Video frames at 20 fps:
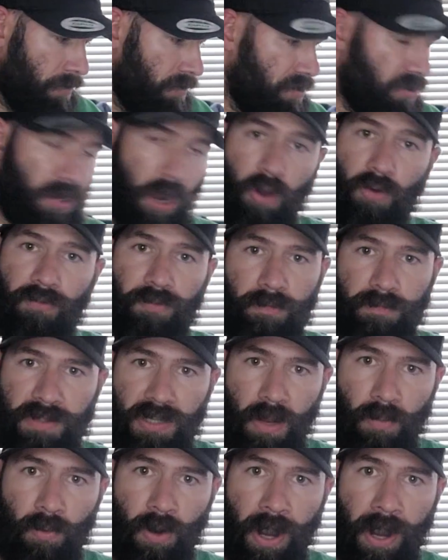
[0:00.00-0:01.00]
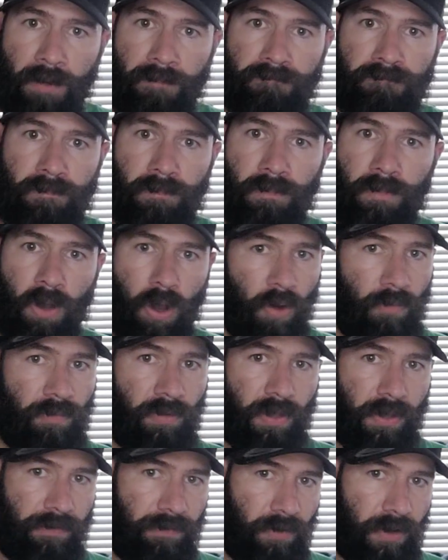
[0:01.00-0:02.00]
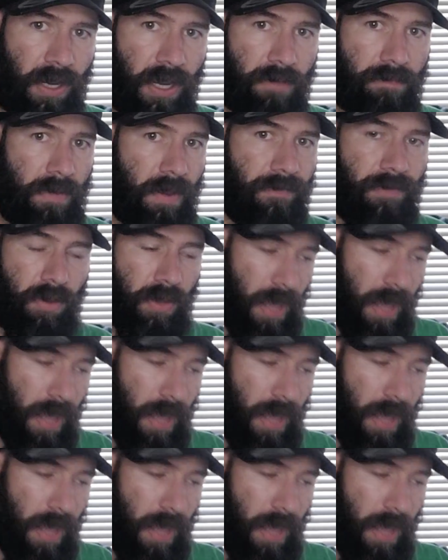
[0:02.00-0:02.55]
stone from somewhere, hopefully free if you